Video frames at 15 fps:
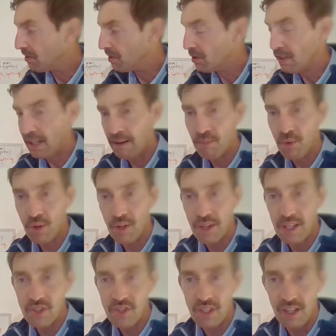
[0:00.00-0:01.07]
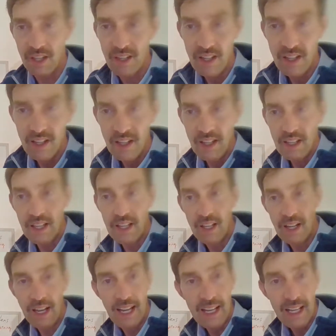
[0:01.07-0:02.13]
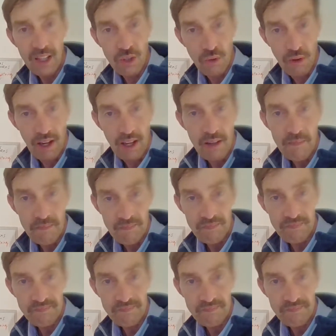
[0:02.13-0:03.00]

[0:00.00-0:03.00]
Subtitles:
You'll have more of this in 8th grade.